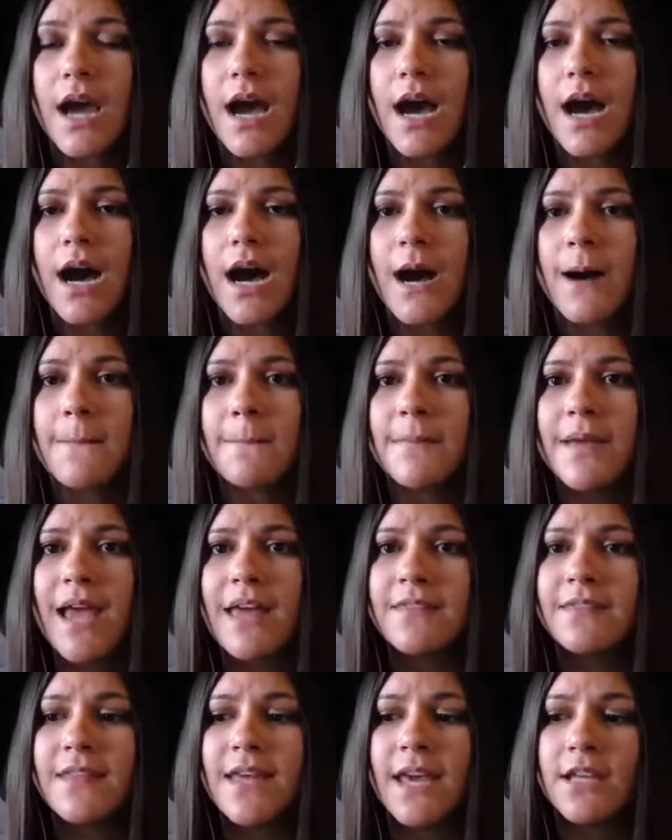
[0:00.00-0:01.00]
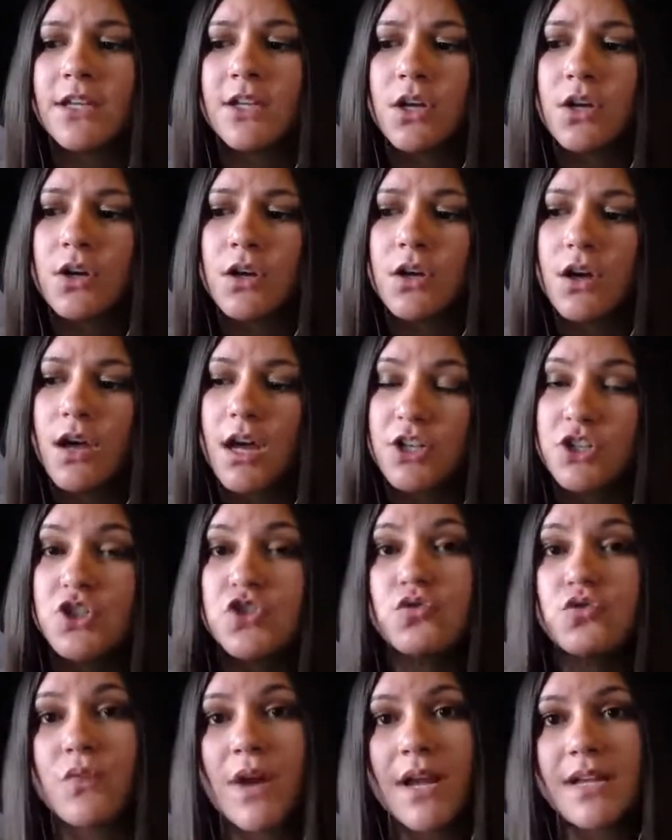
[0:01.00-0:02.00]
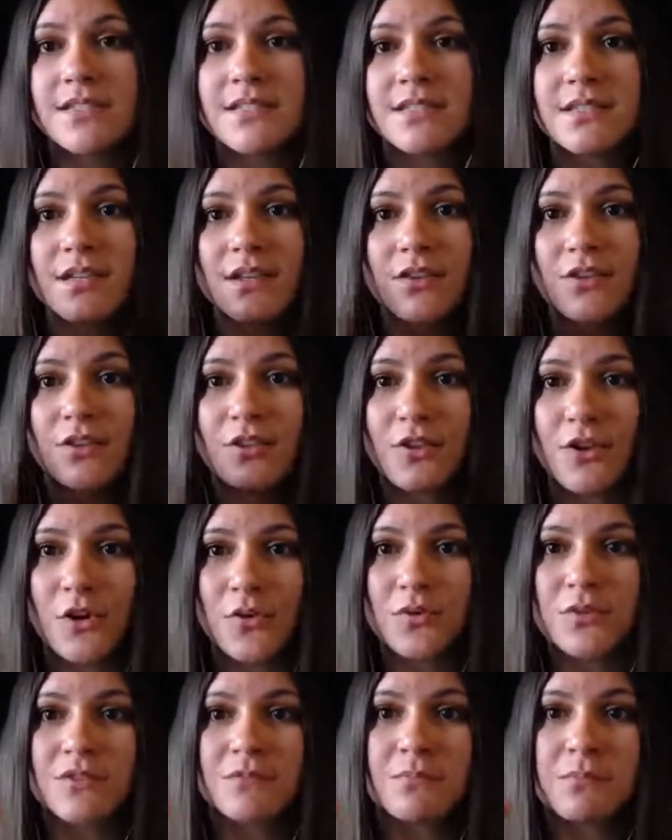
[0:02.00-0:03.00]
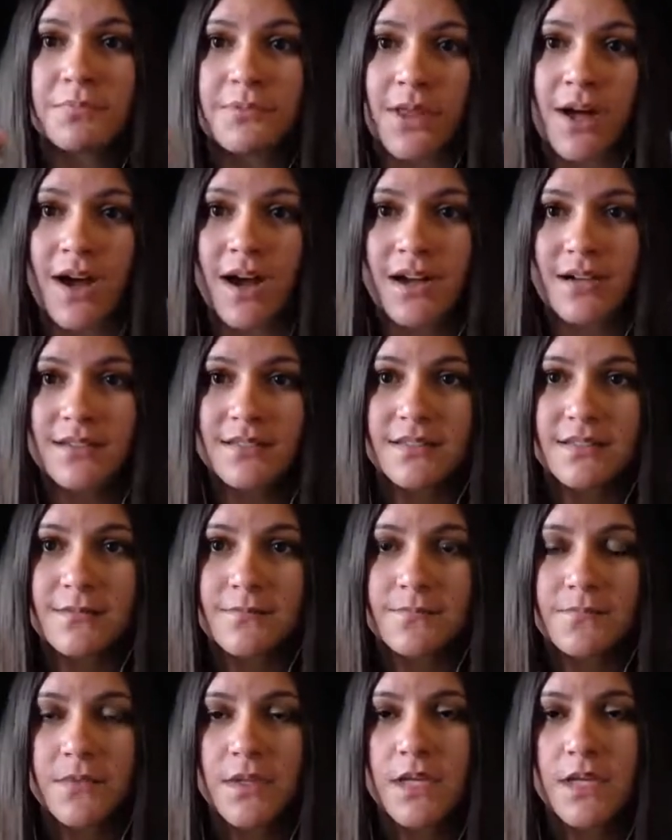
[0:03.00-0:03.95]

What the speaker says: and then address those blocks.